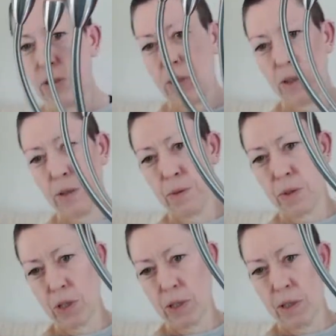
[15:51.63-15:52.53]

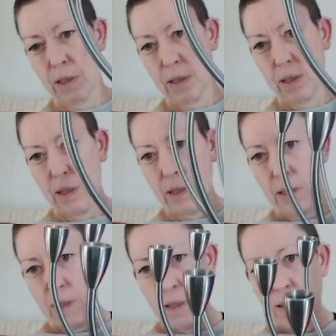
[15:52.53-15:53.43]
huge
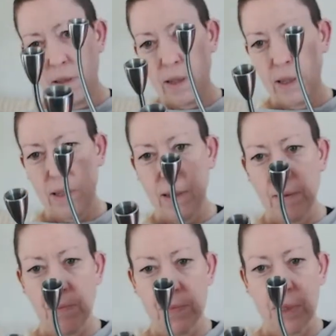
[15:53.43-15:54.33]

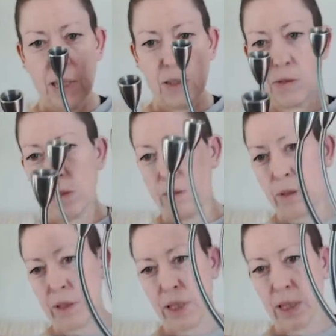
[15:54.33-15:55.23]
candle
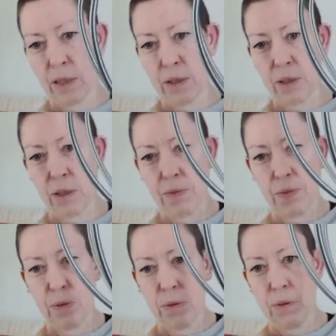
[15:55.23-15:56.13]
holder things
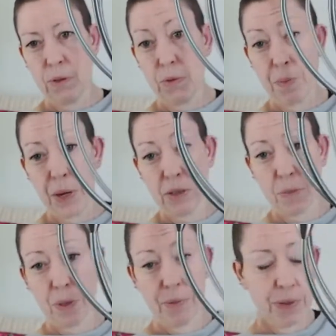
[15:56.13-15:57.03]
for
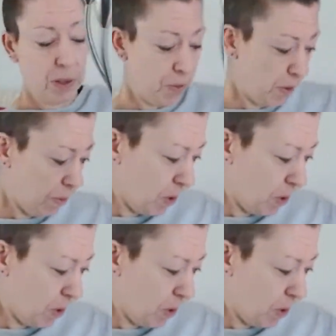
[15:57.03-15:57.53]
£3 paid for this one,